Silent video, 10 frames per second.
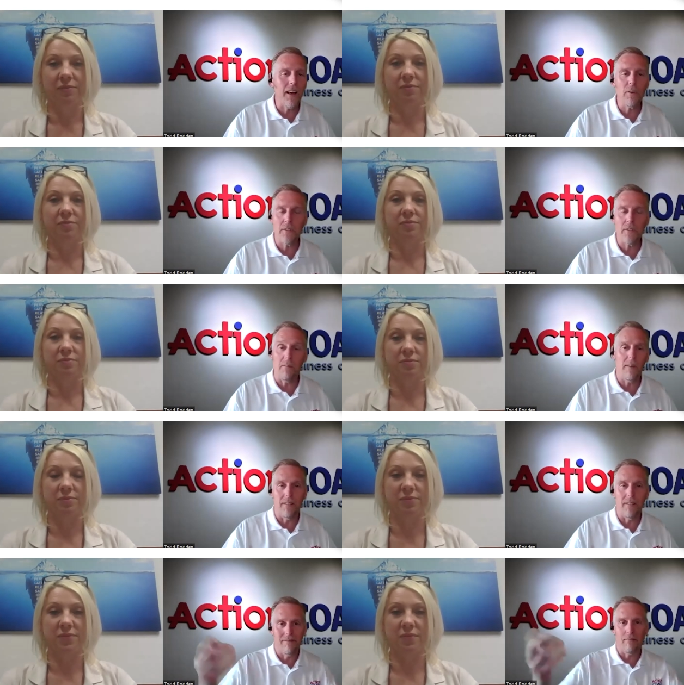Speaker 1: levels and,
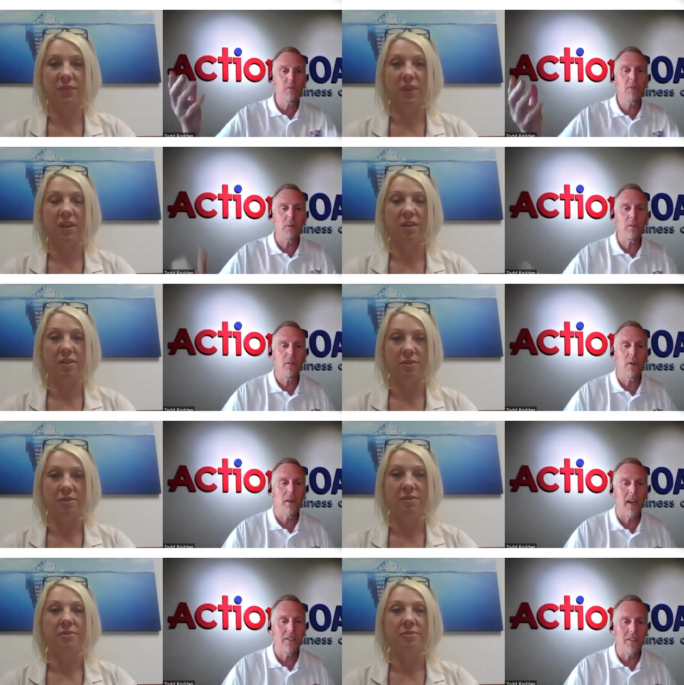and multiple new
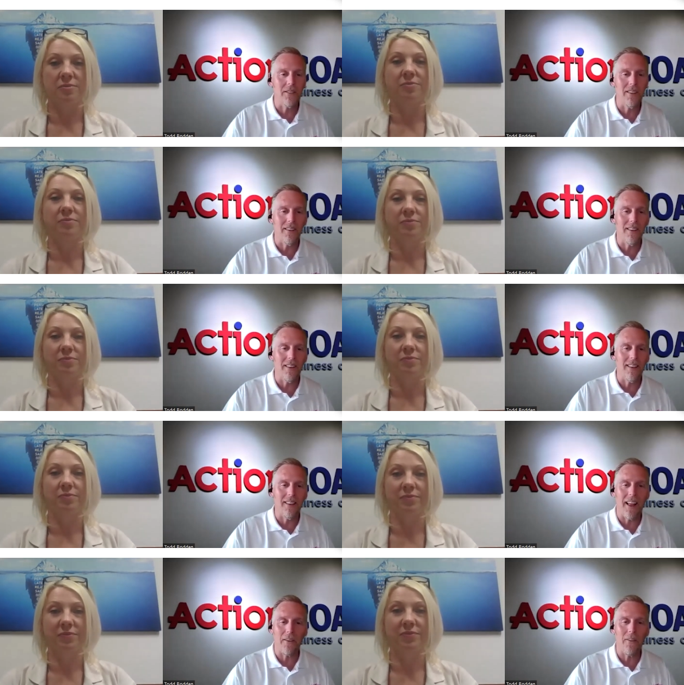locations. So
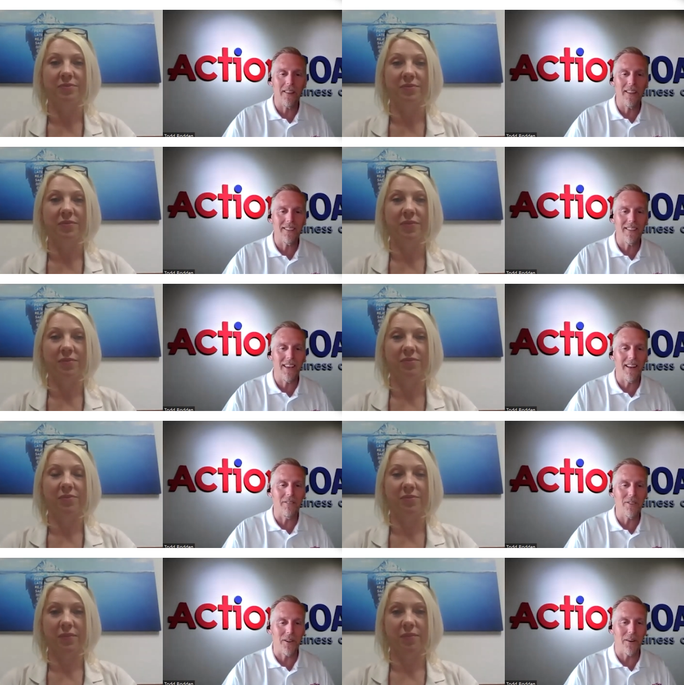a lot of great things
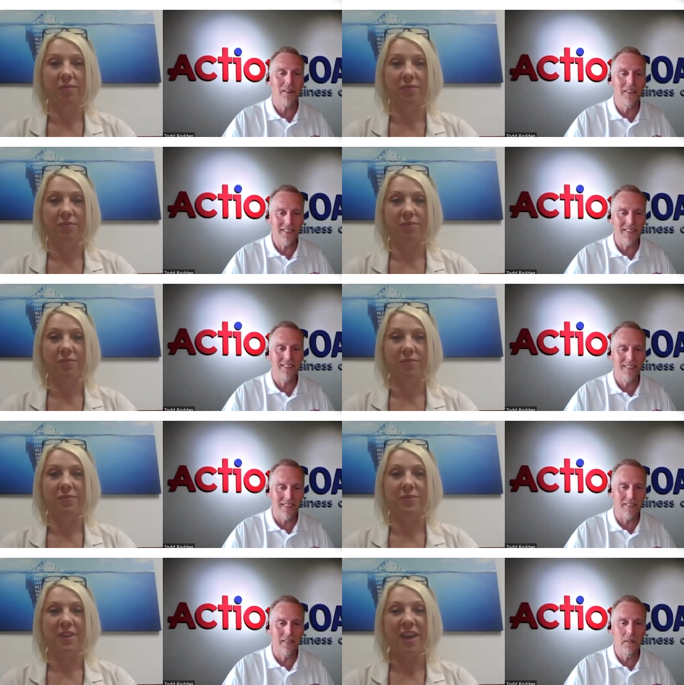ahead, I'm sure.
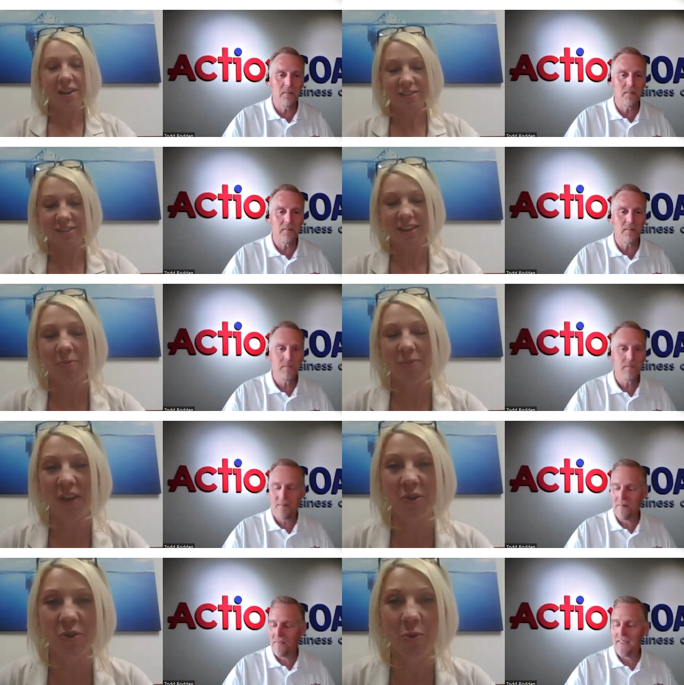
Speaker 2: Yes. Yep.
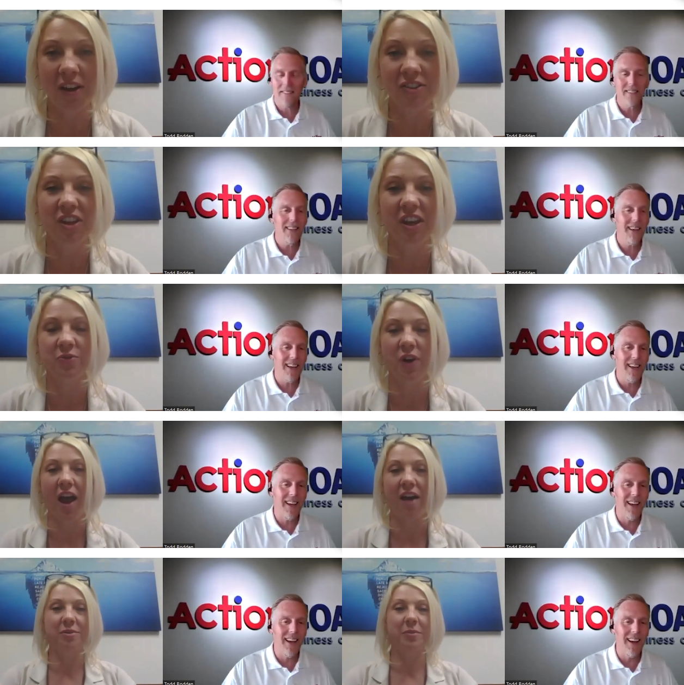Thank you so much. Thanks for
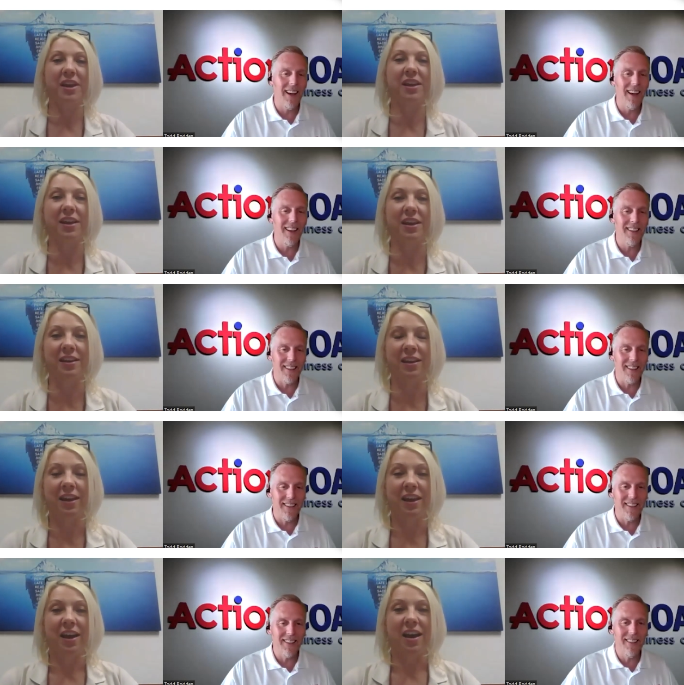having me, and
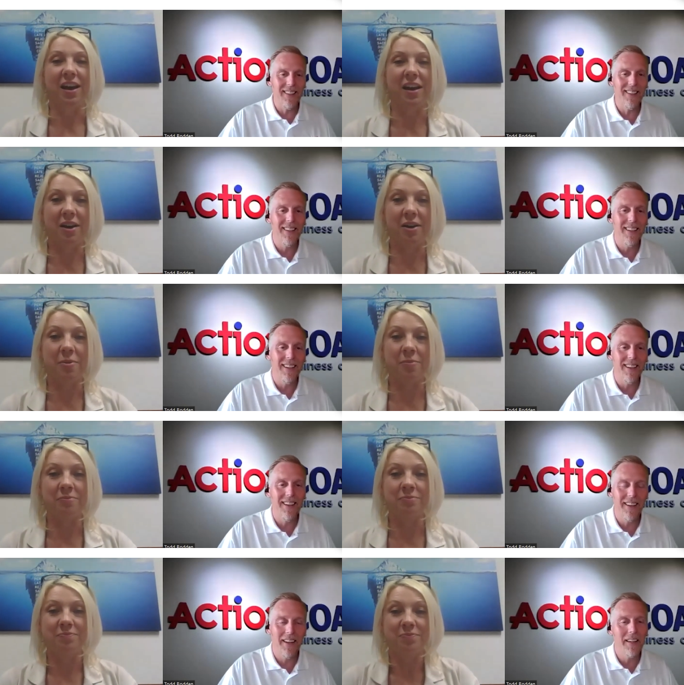
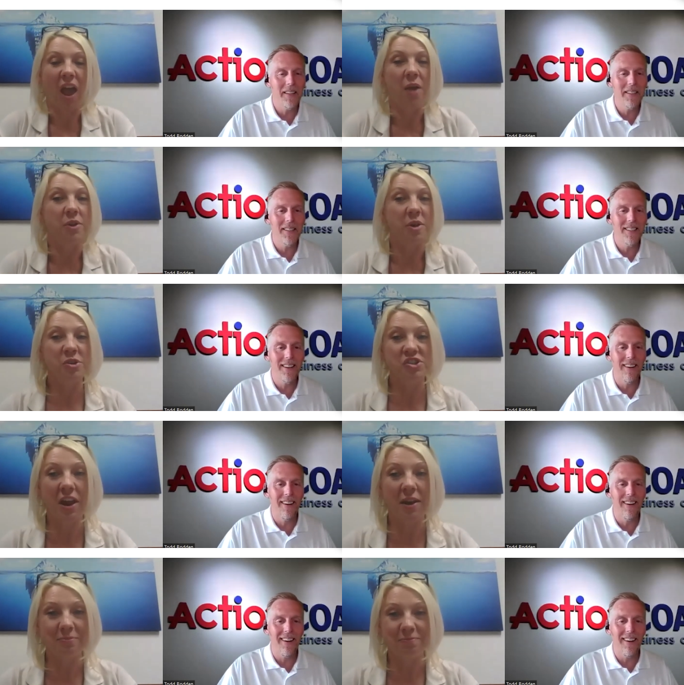um, I really
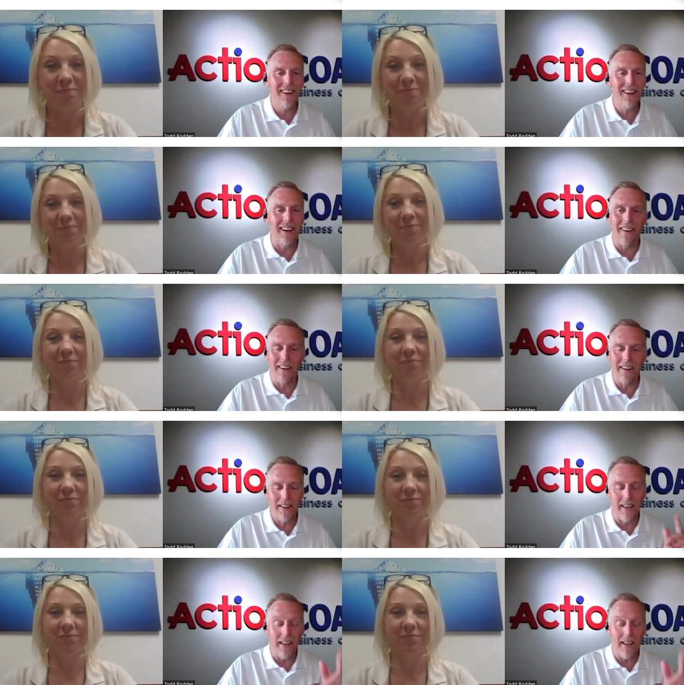appreciate it.
Speaker 1: All right.